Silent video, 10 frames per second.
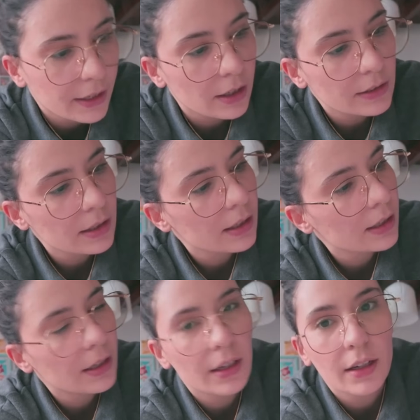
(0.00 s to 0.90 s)
I got
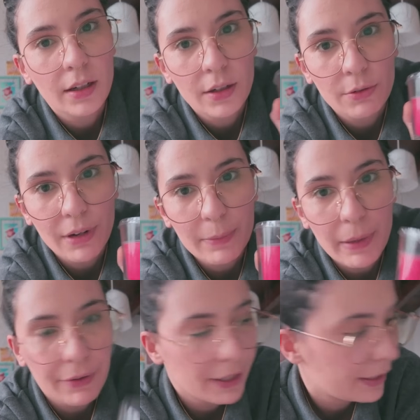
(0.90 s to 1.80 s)
red
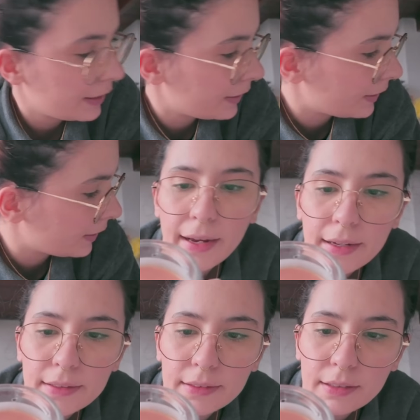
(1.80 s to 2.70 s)
berries
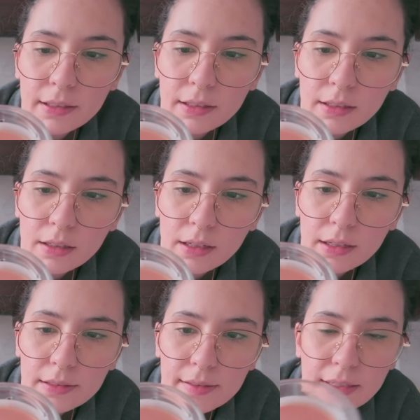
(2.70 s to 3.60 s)
and
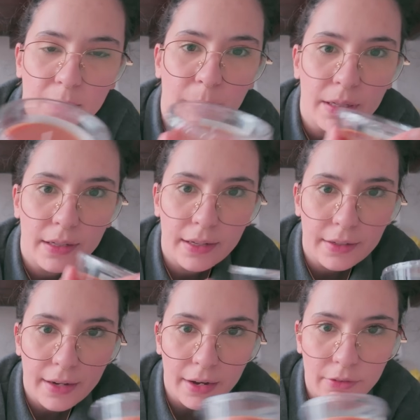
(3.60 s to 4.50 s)
a cinnamon
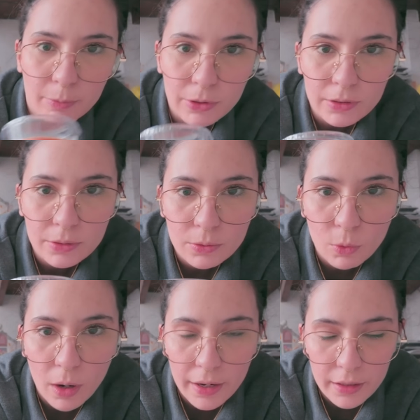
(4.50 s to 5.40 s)
and caramel
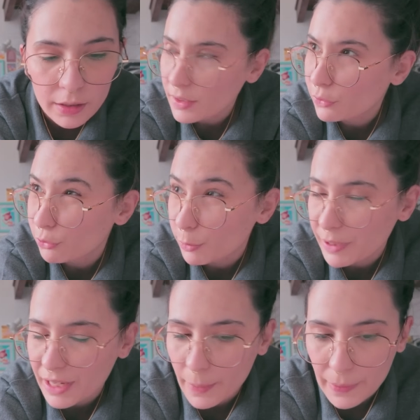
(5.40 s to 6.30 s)
one. It's now 4
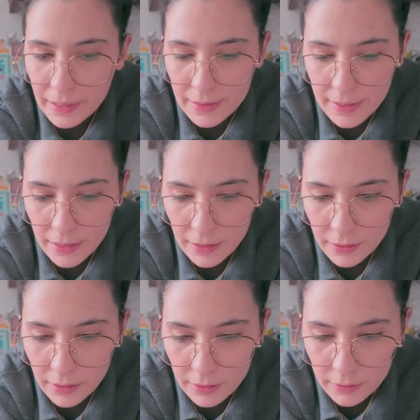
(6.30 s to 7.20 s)
p.m. and it's getting